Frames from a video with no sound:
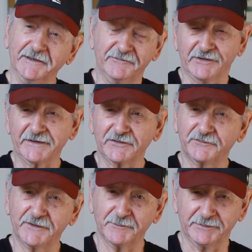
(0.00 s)
If you like this
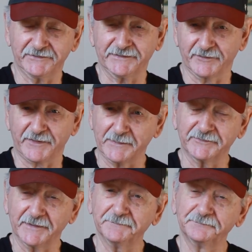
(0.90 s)
video, please give it a
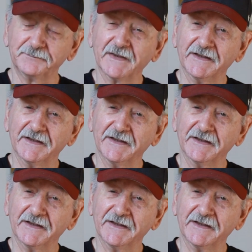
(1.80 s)
thumbs up.